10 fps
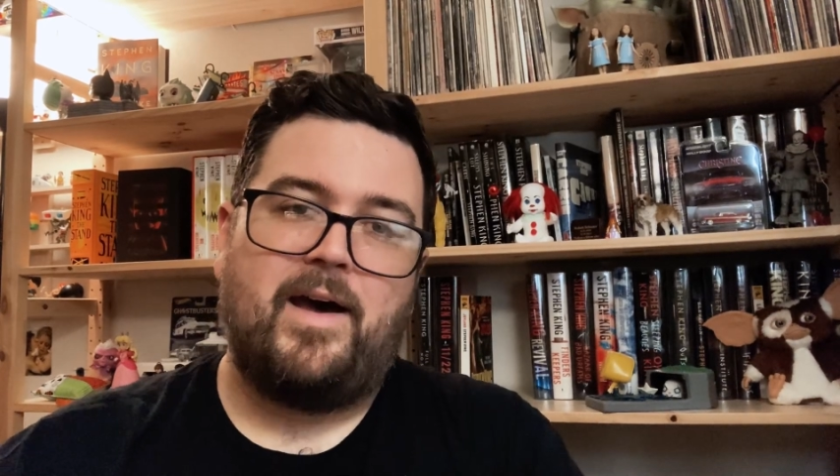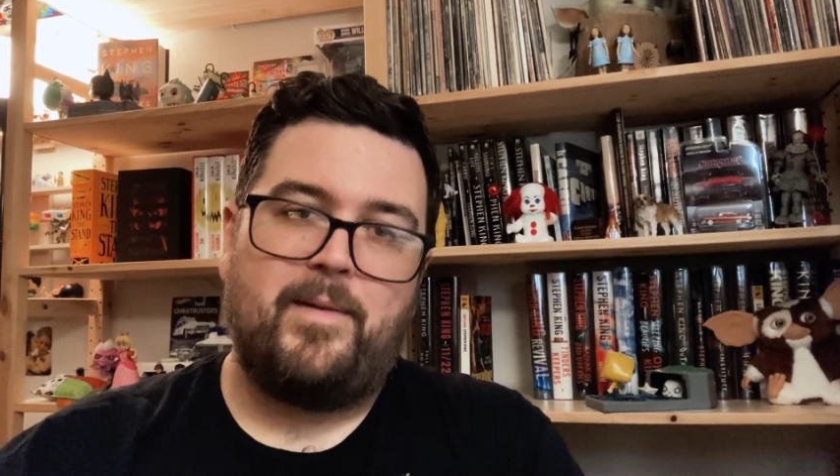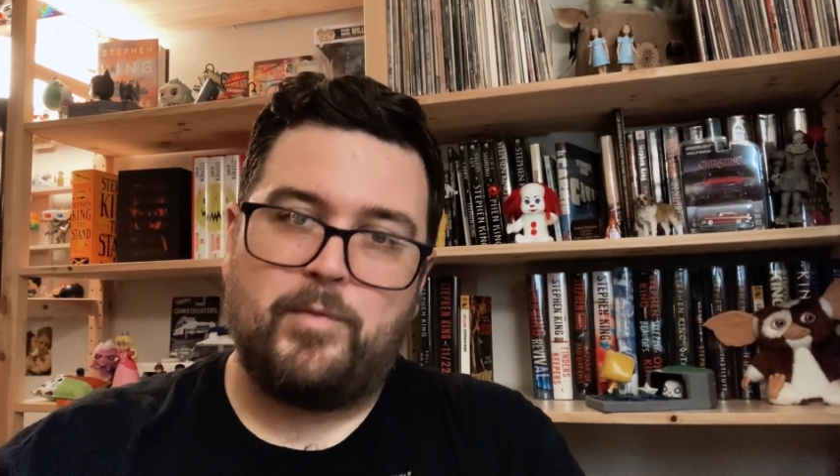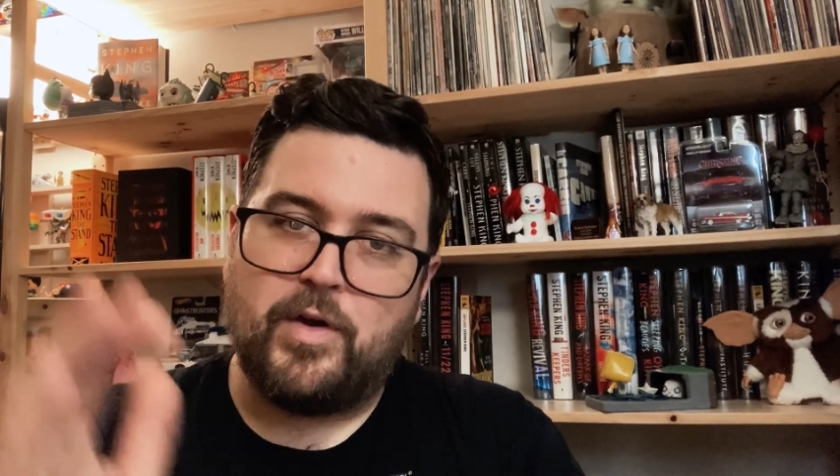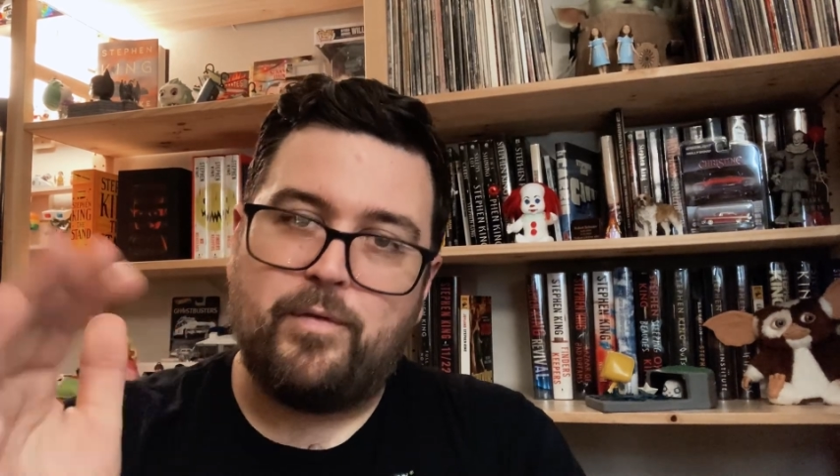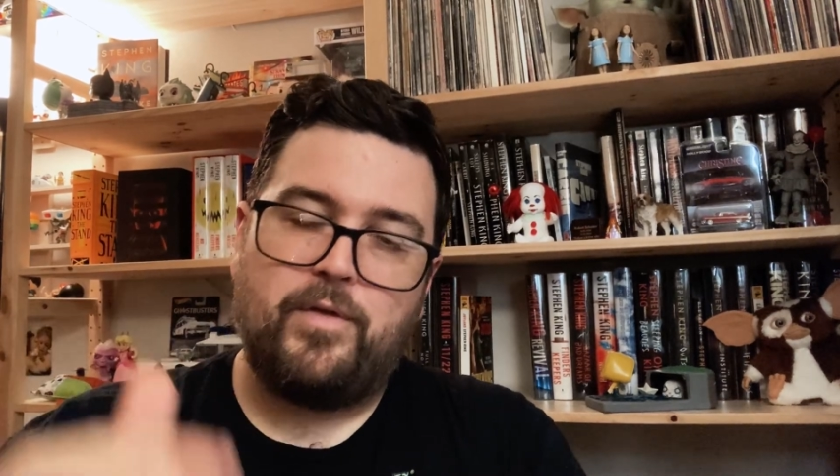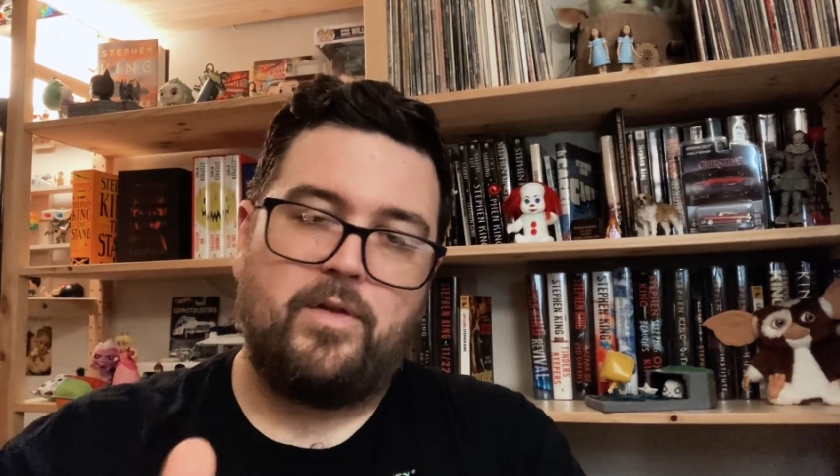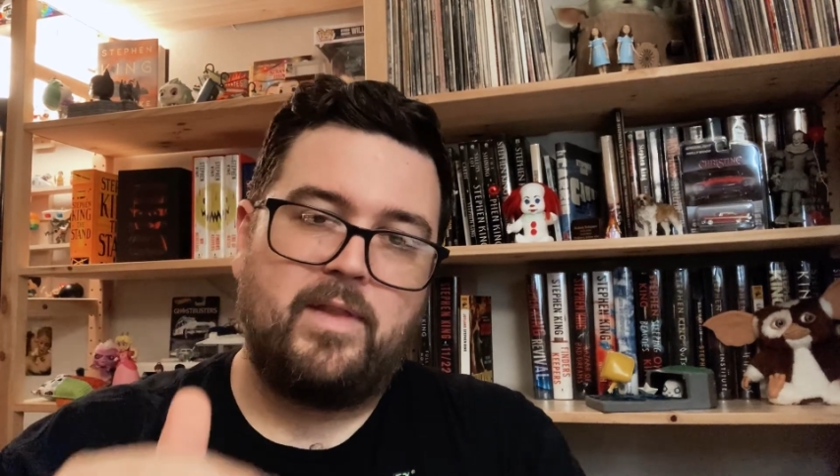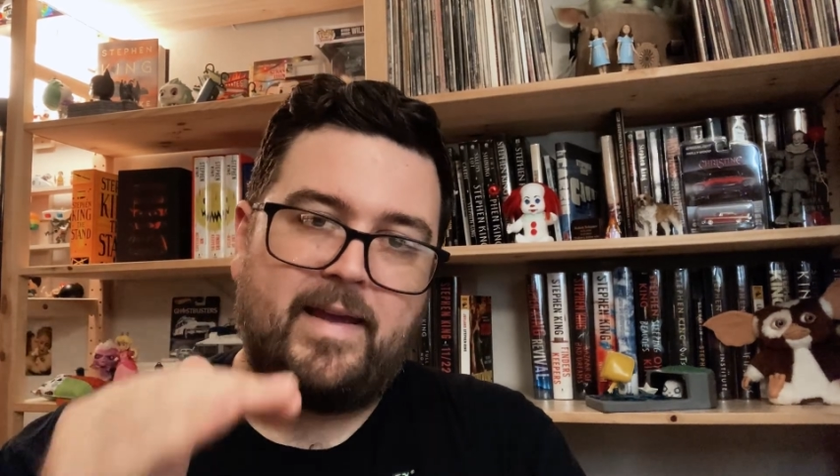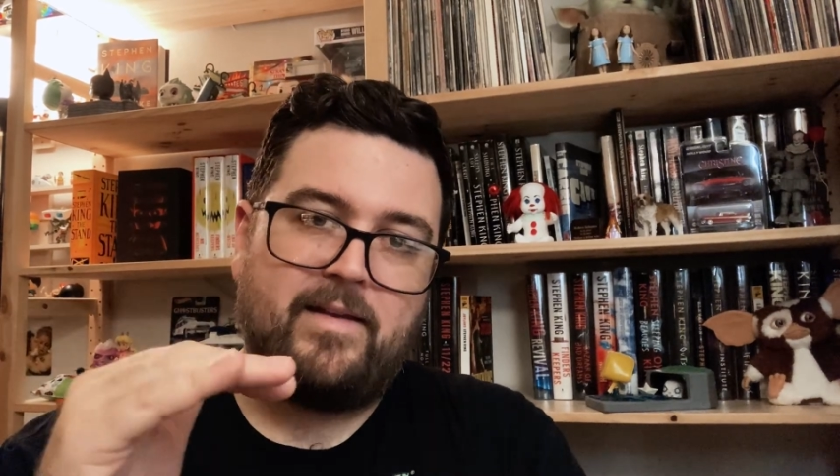Look for the
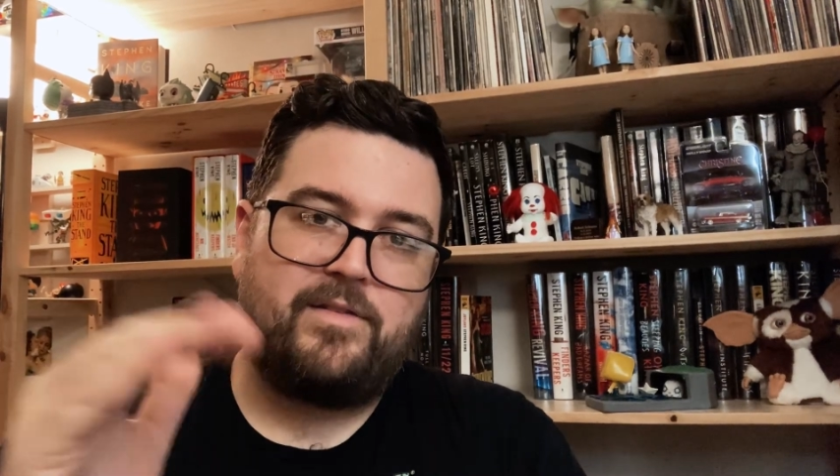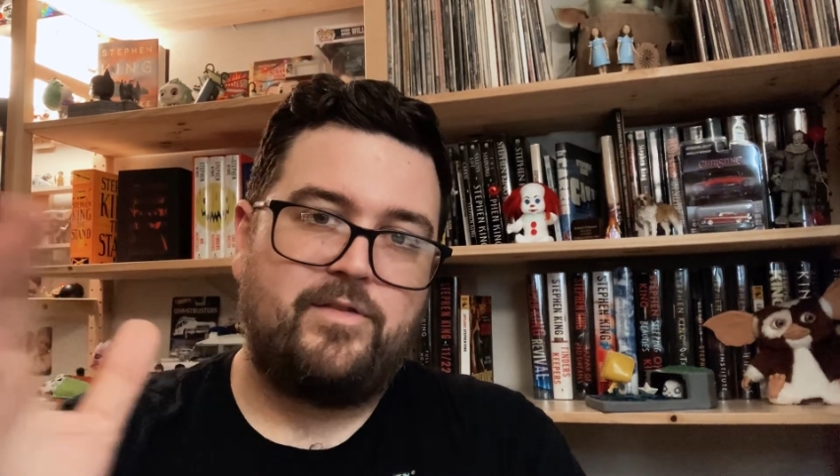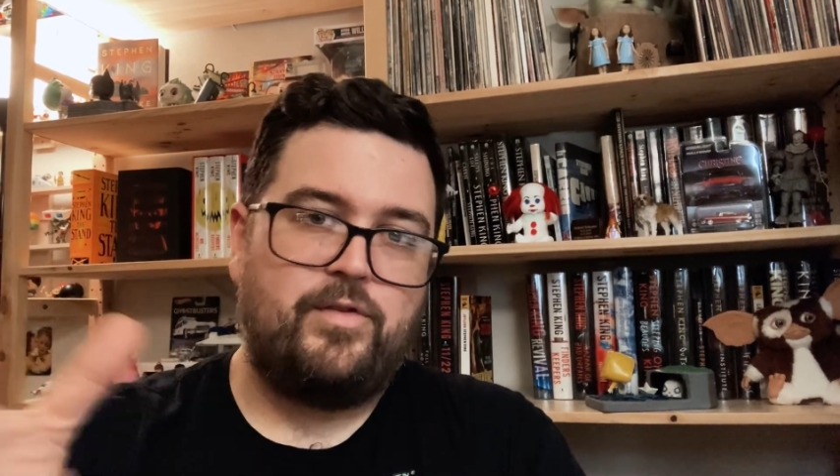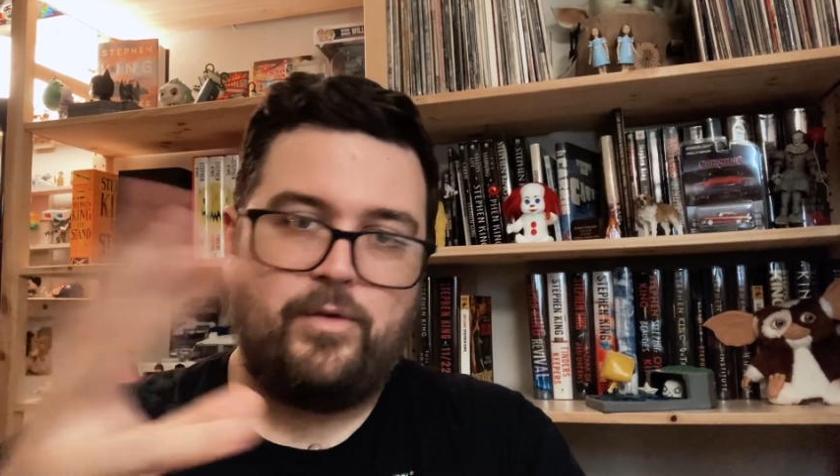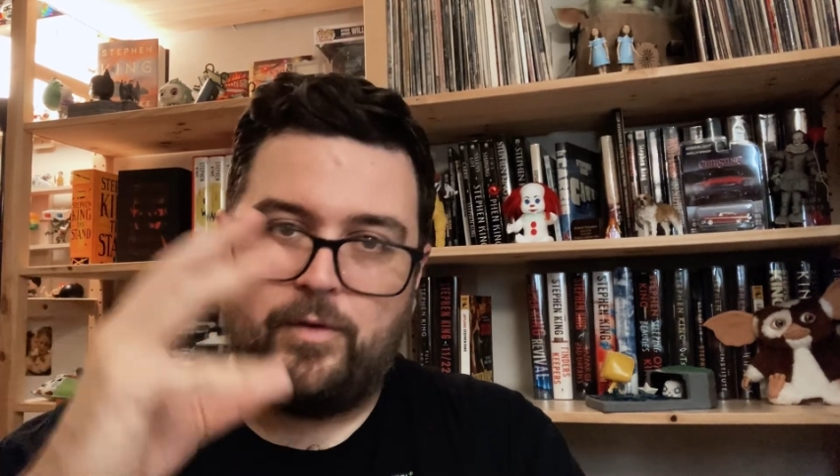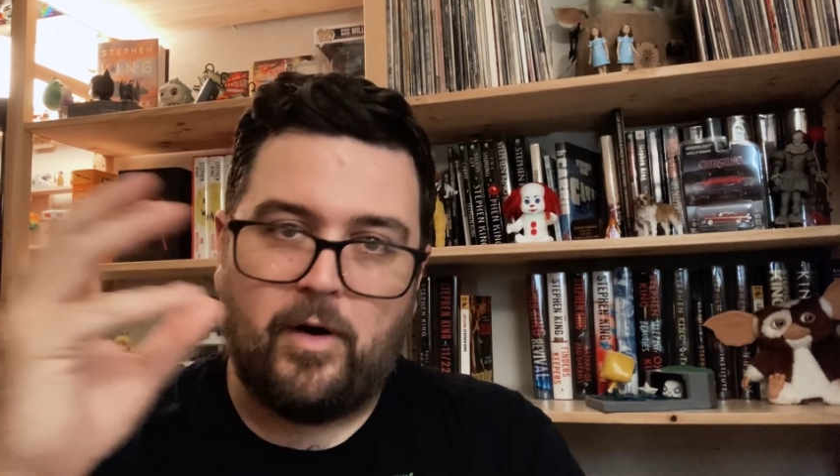links to